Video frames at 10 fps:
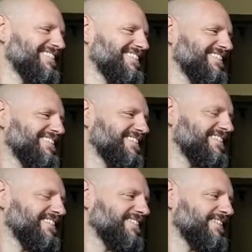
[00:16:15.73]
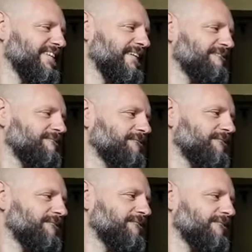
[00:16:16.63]

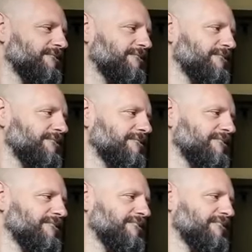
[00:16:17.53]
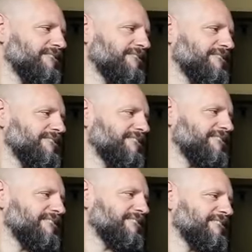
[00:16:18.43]

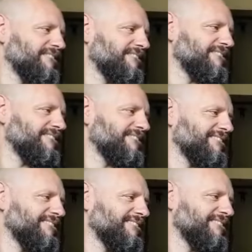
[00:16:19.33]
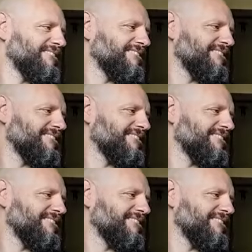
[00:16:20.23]
The person shown says nothing.